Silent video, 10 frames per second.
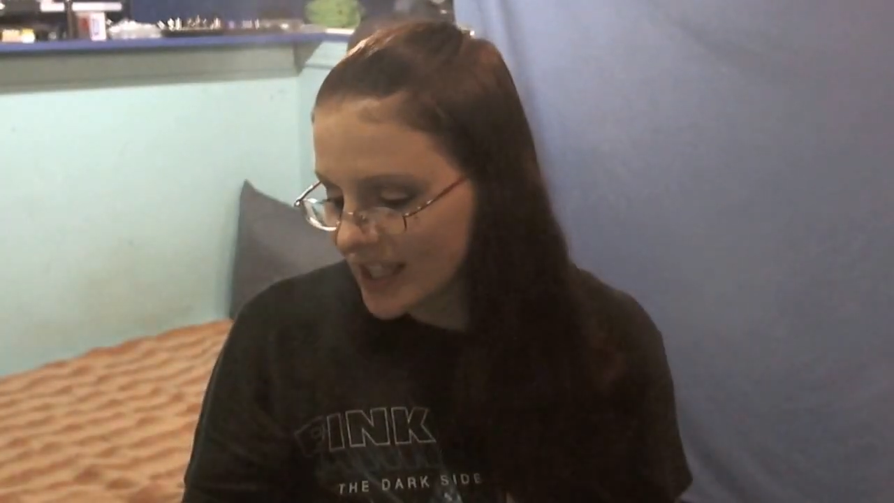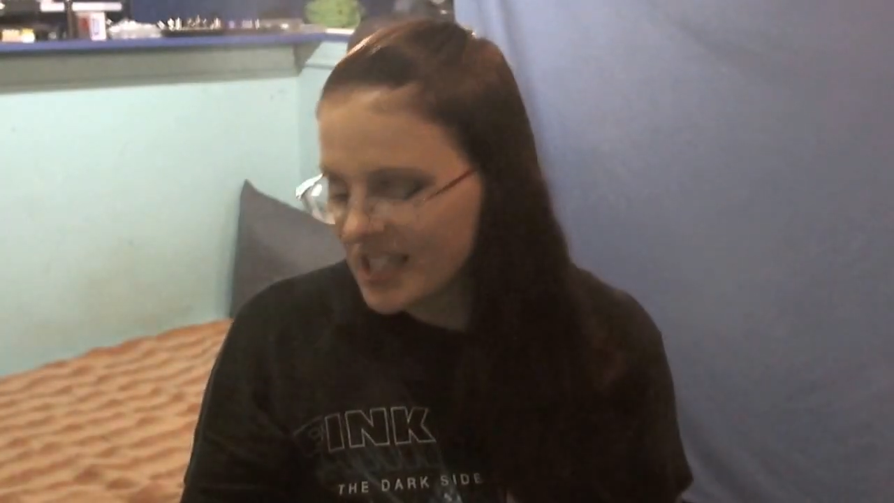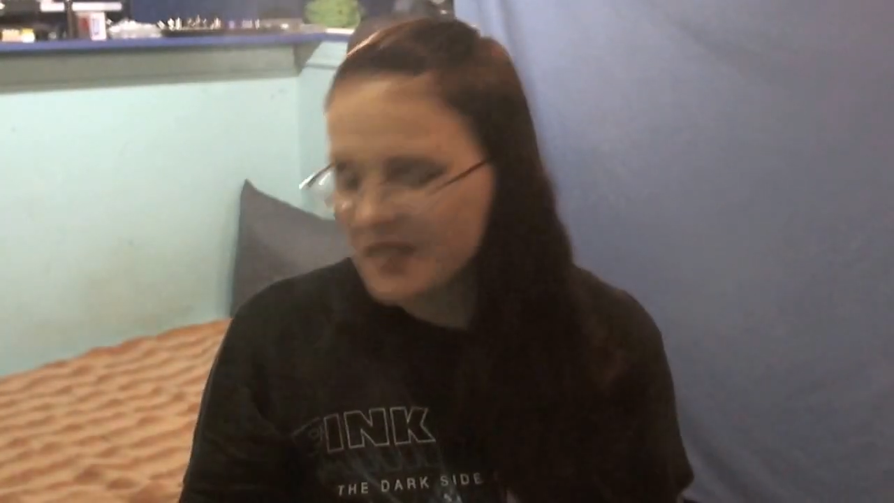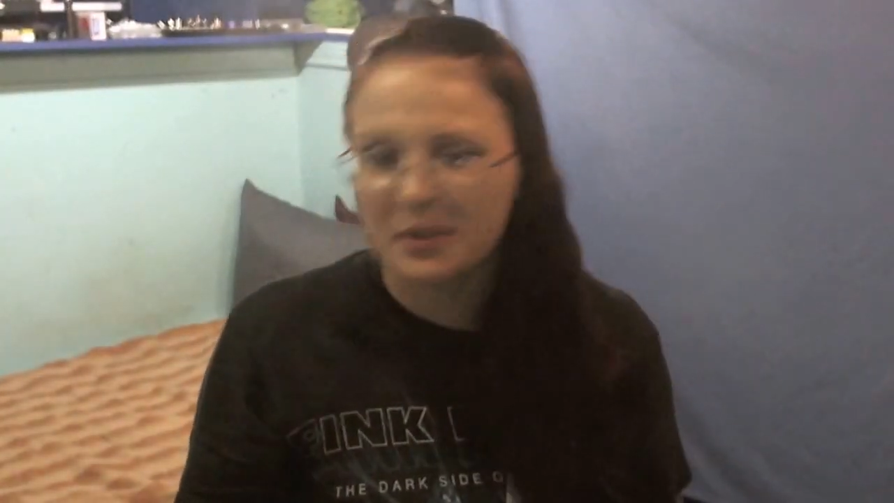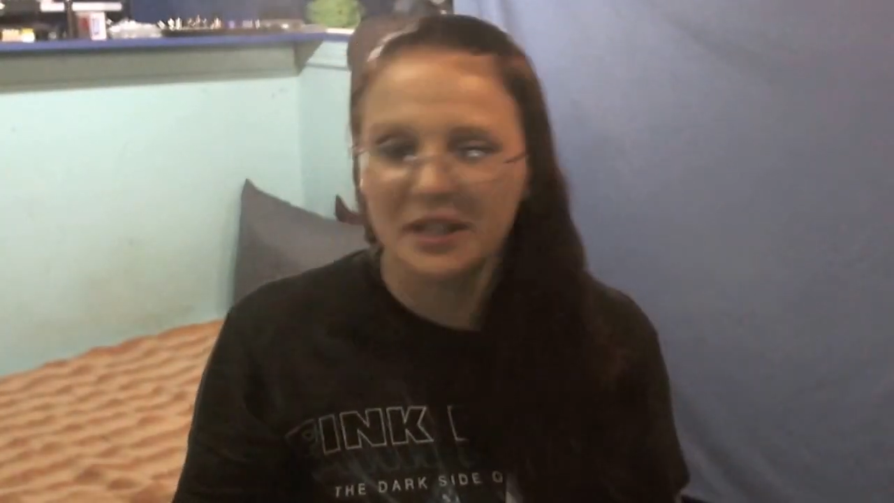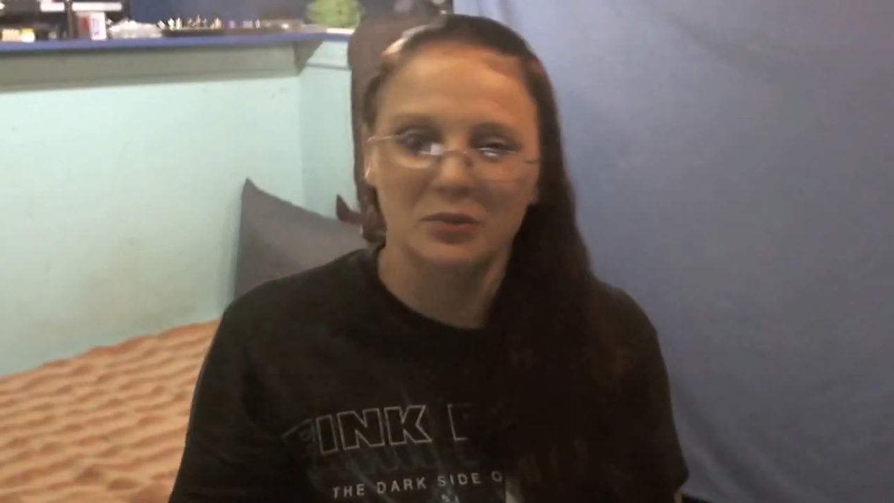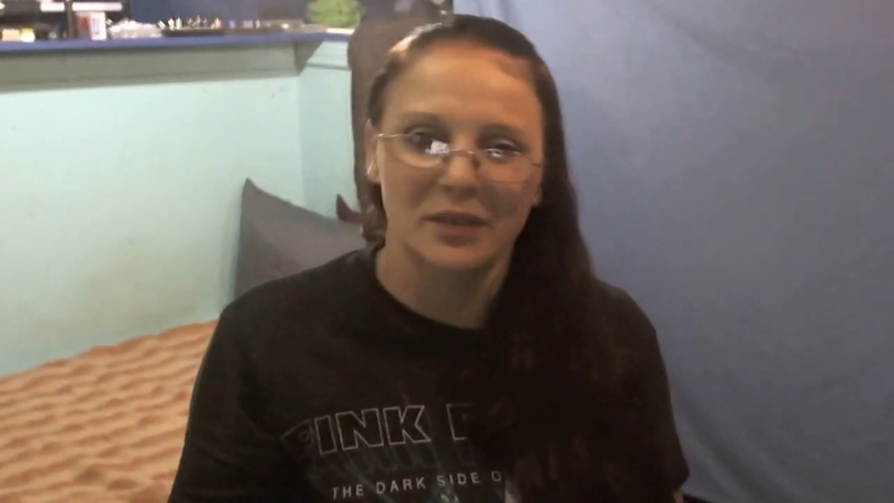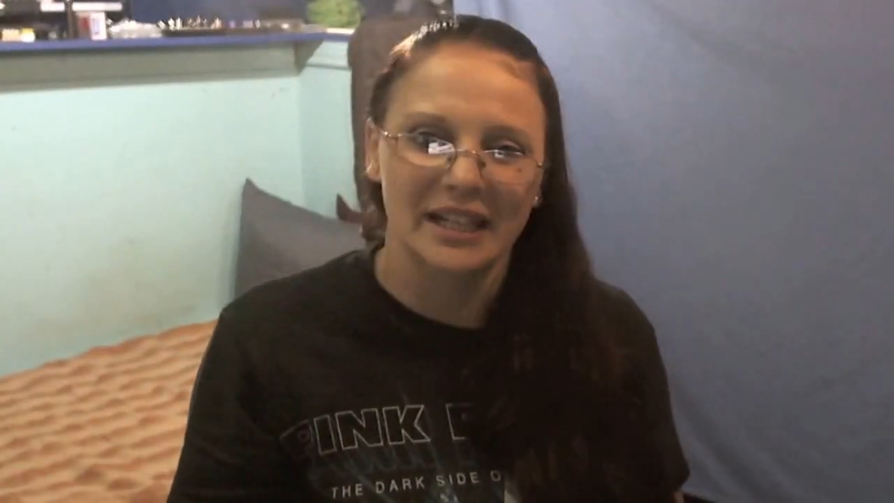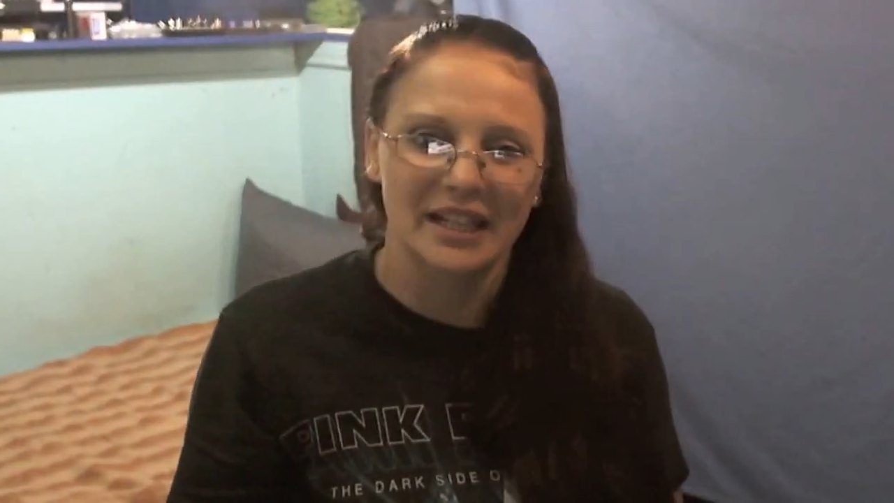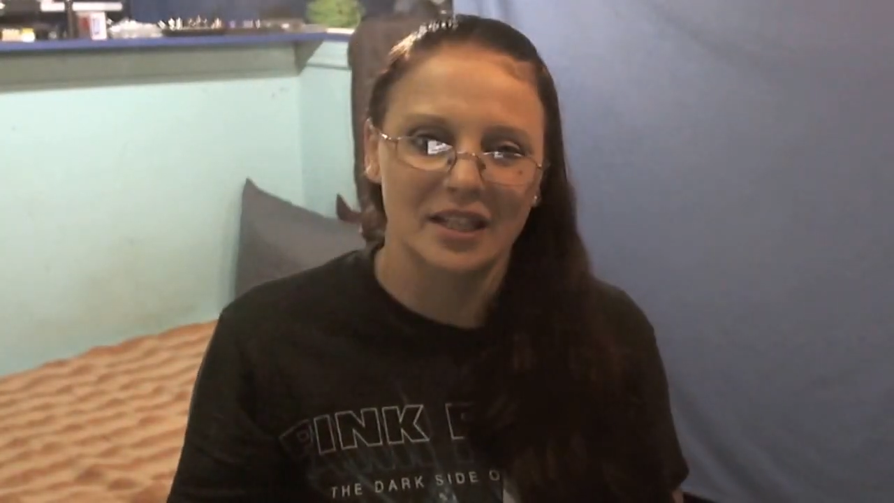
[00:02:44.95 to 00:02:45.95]
It's pretty
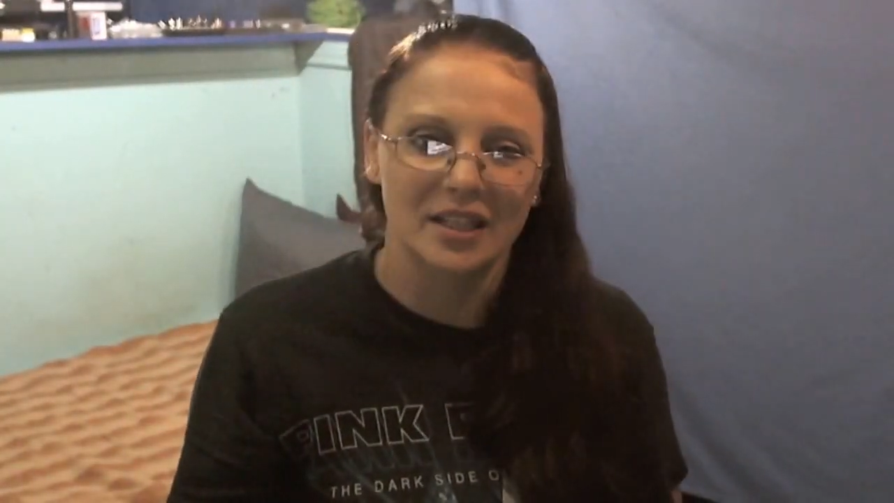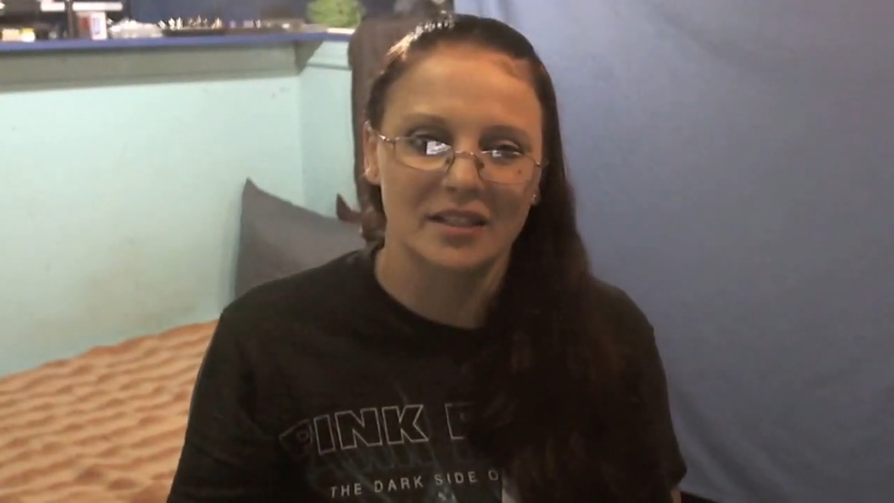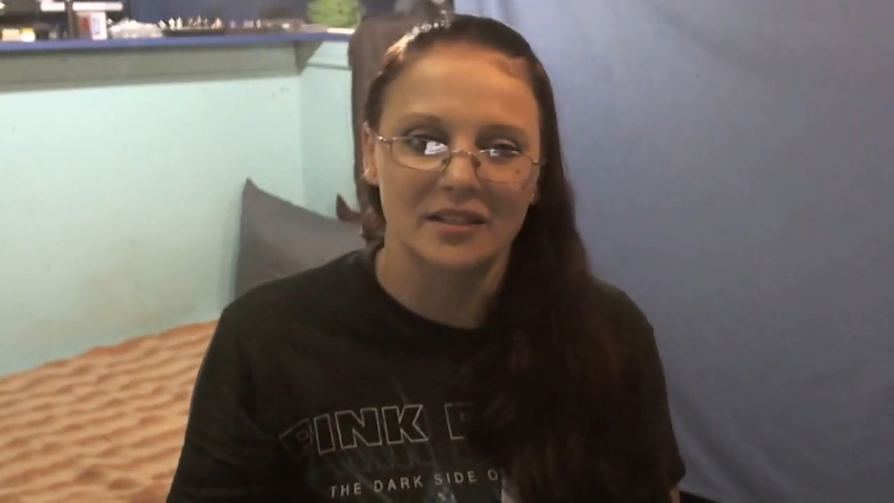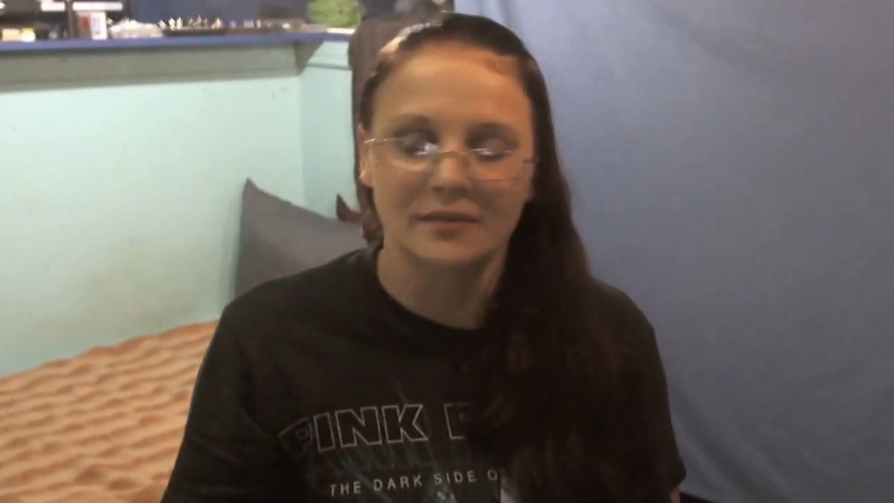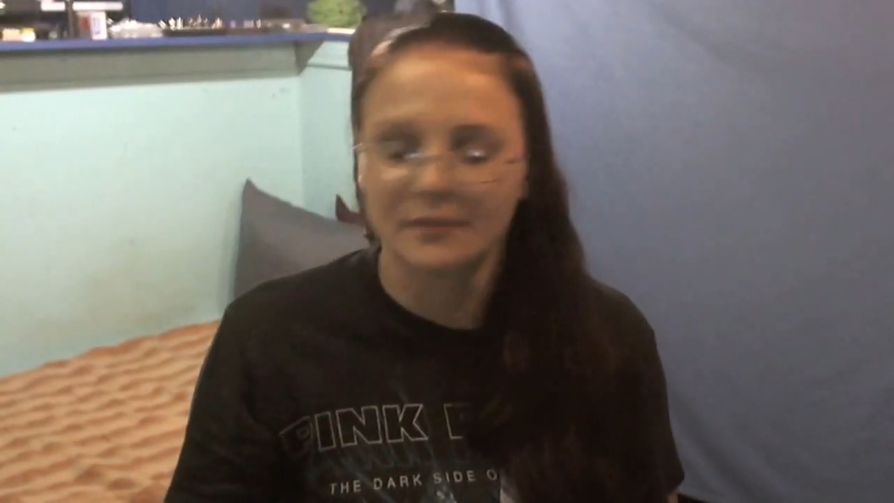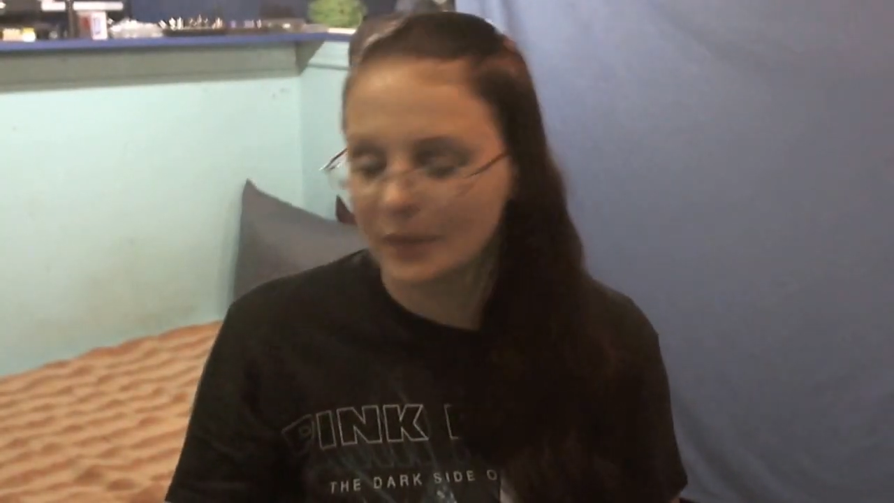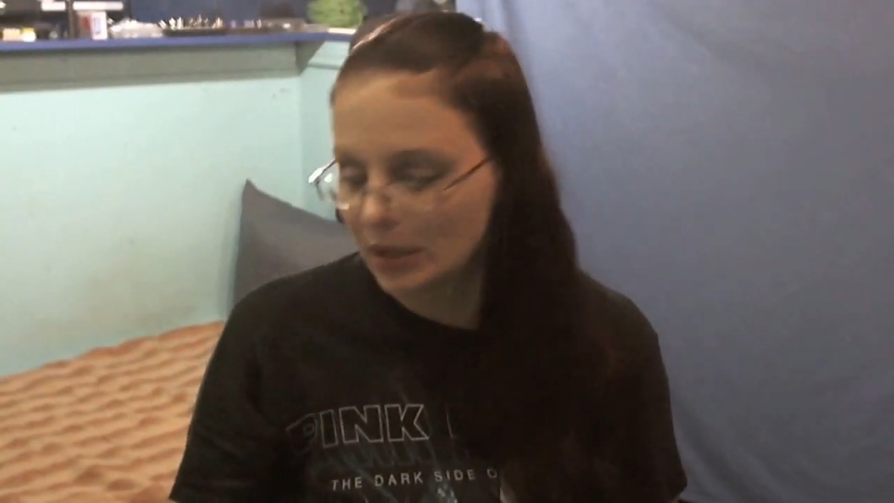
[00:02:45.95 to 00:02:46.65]
rainy and